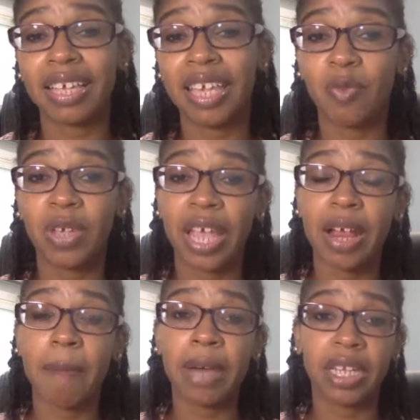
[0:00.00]
Again, we
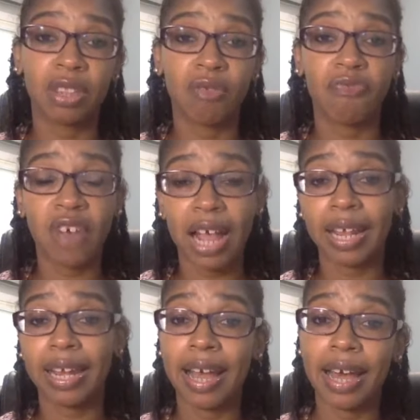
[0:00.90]
air Monday through
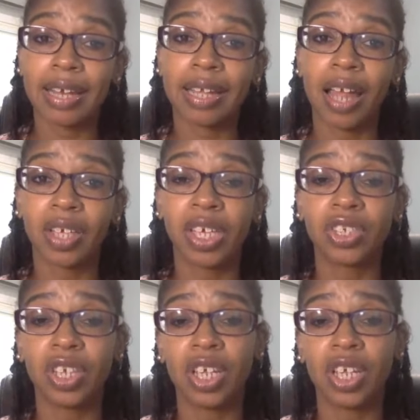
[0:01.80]
Friday, 9 o'clock-ish,